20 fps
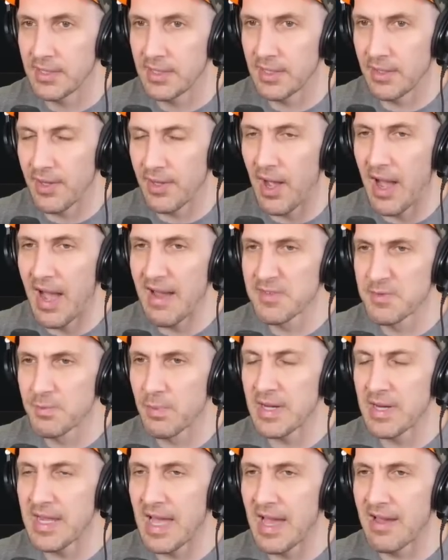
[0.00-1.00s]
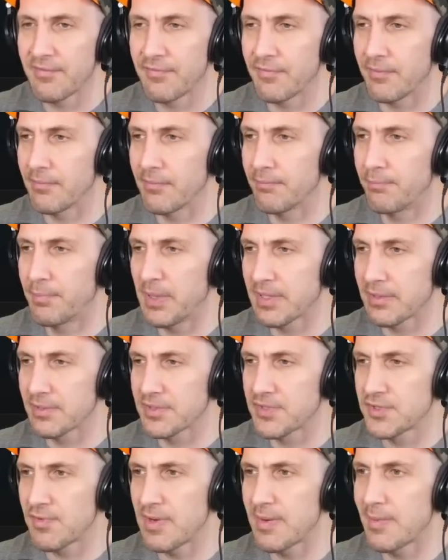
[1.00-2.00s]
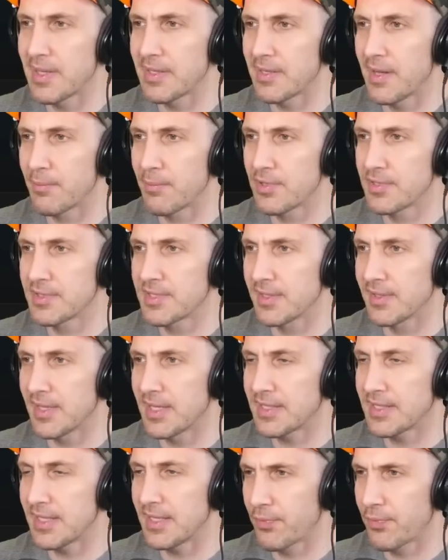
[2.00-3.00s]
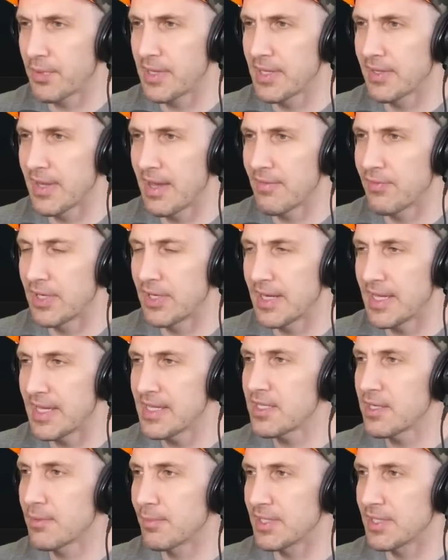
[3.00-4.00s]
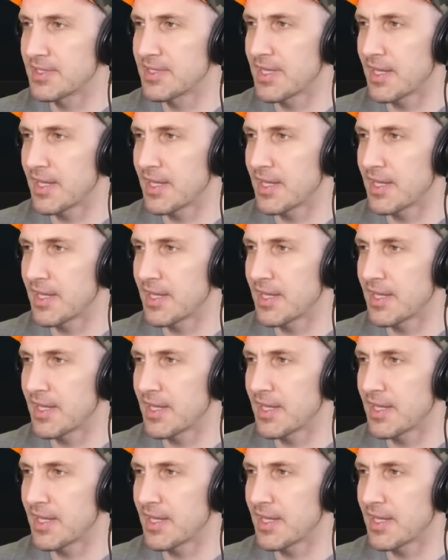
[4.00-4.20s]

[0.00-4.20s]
you know, the Offspring have bigger streaming numbers than like 311 and Incubus.